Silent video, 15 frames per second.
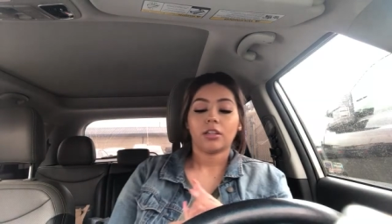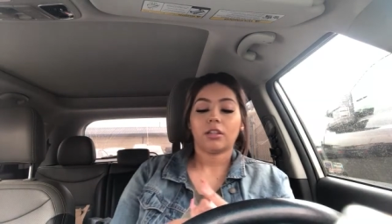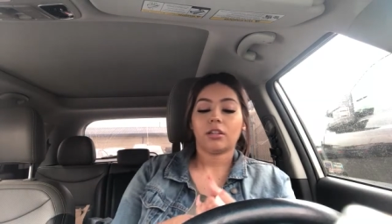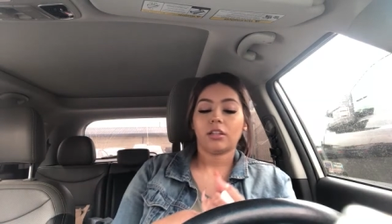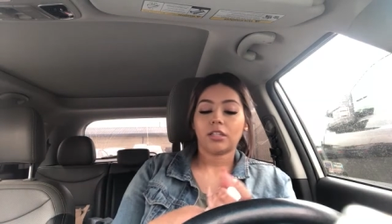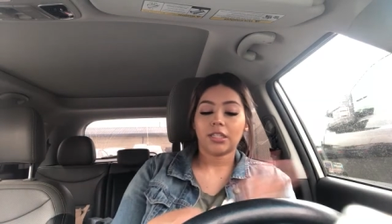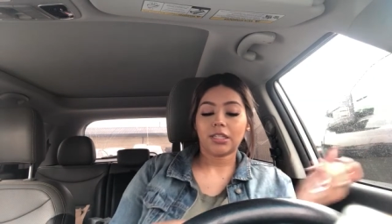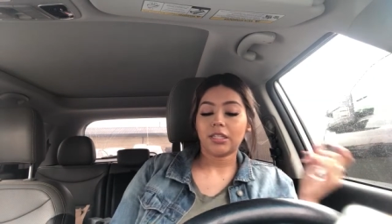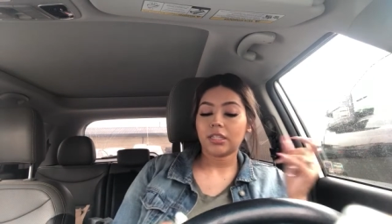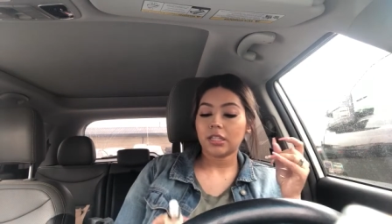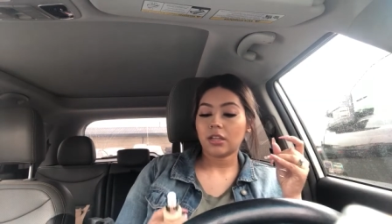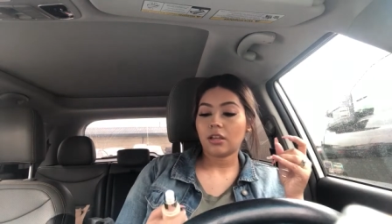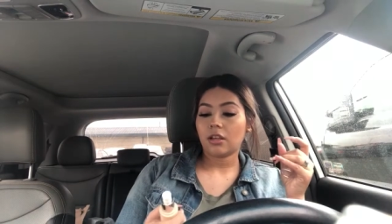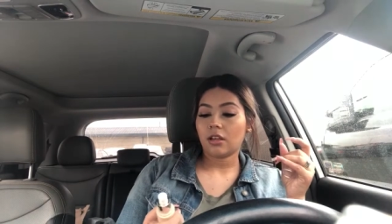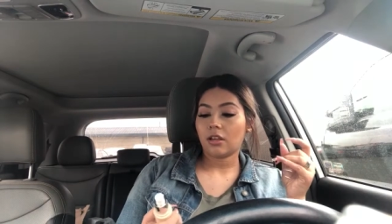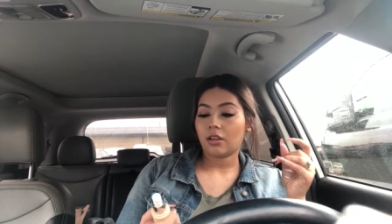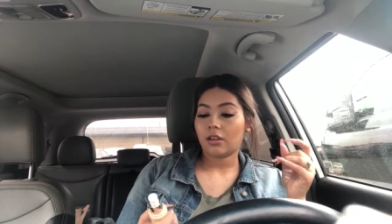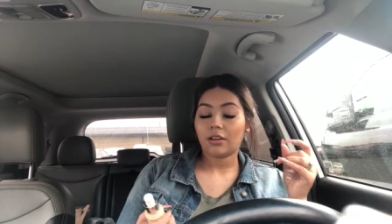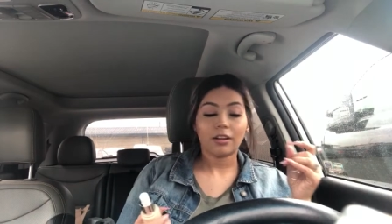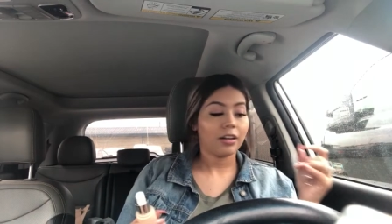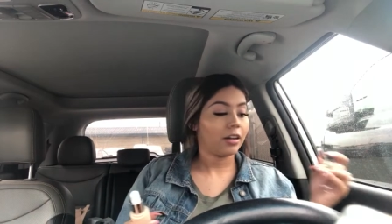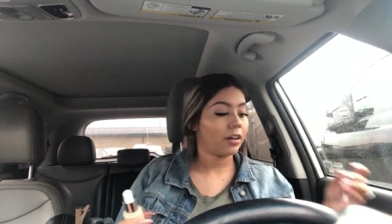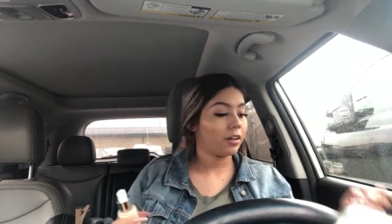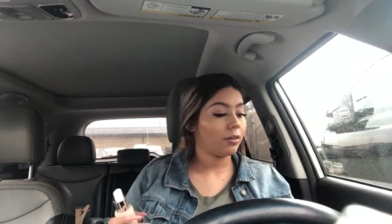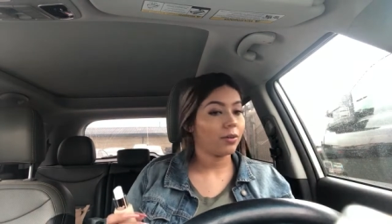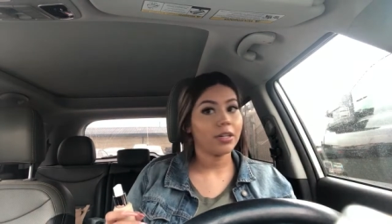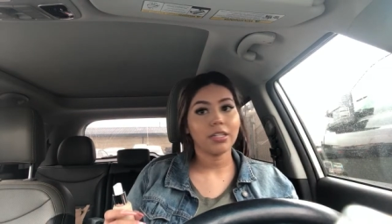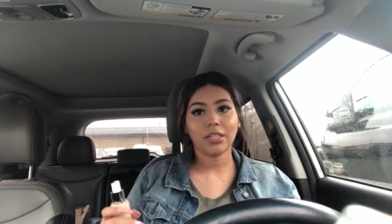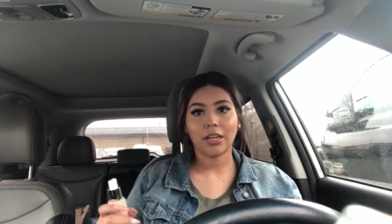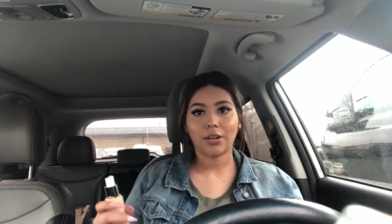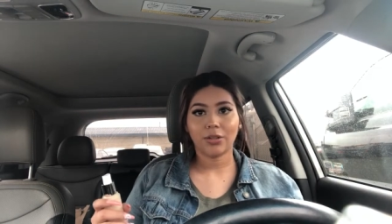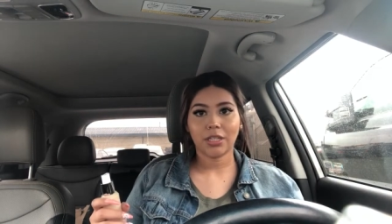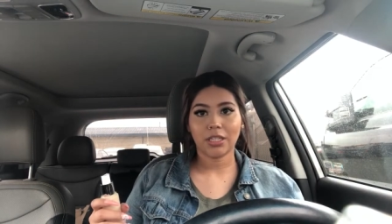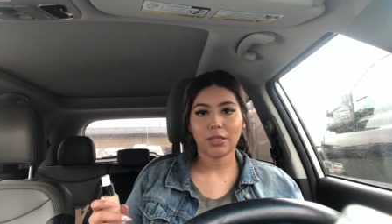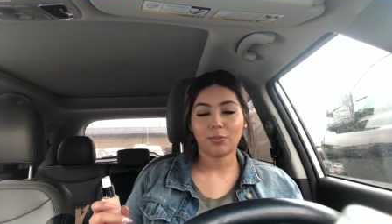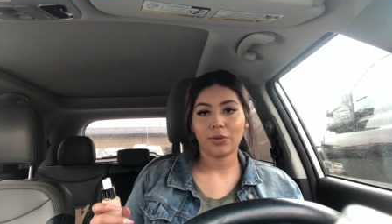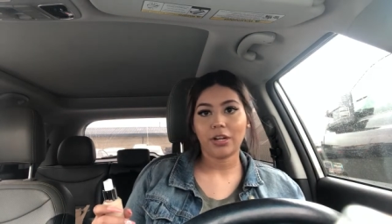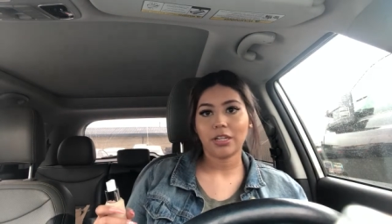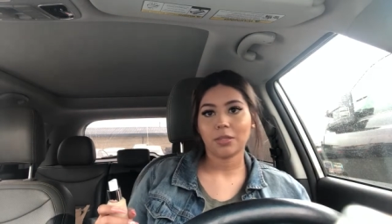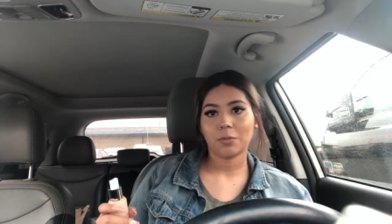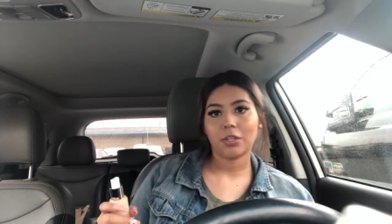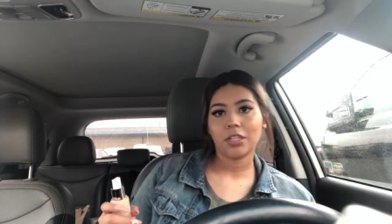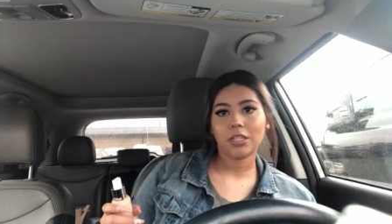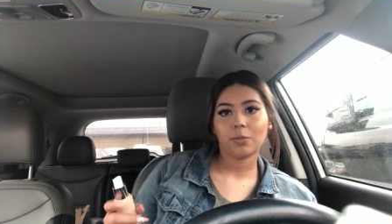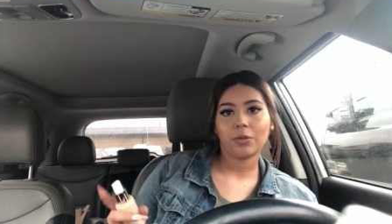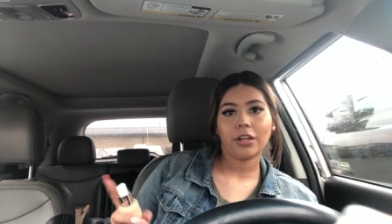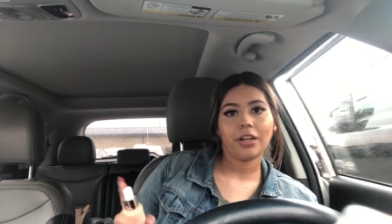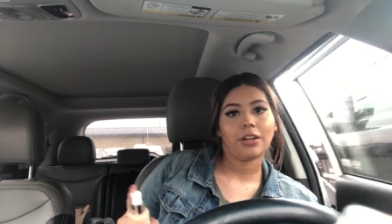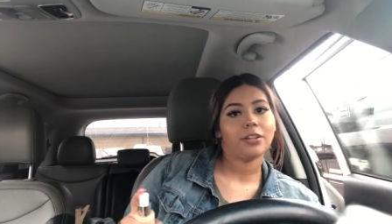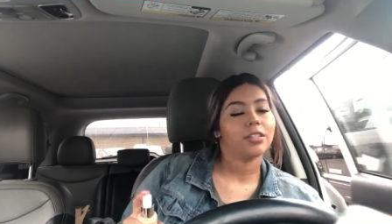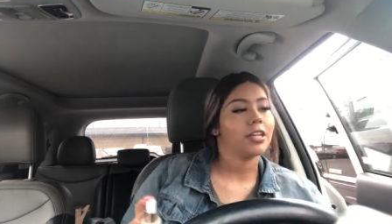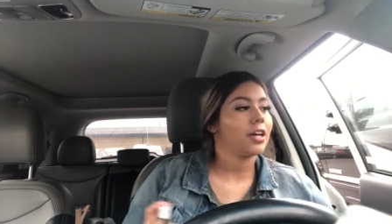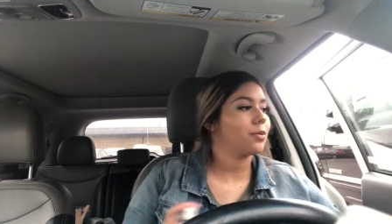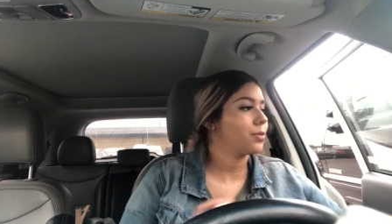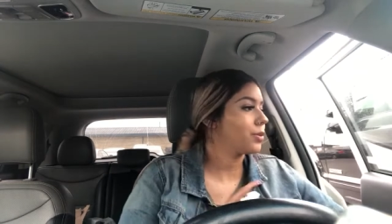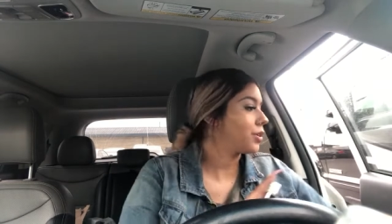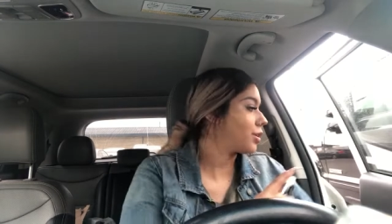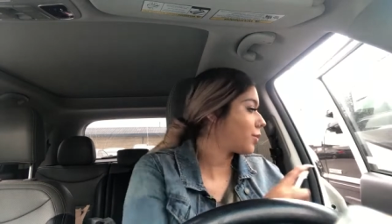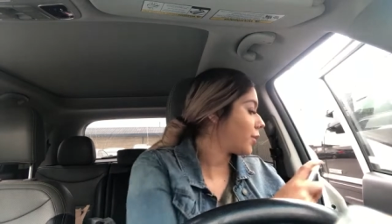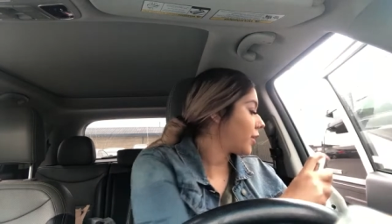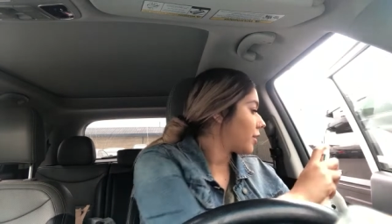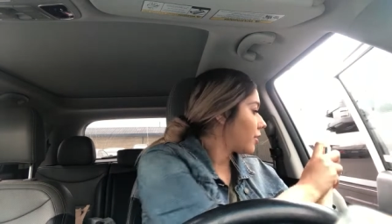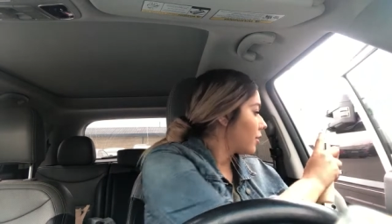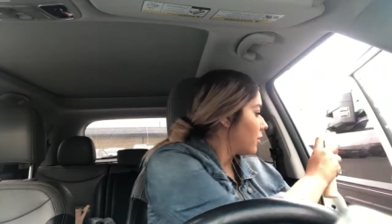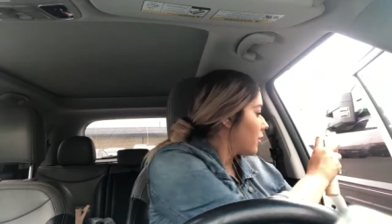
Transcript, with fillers: So let's see. I kind of want to see how this sprays. I'm going to spray it outside really quick.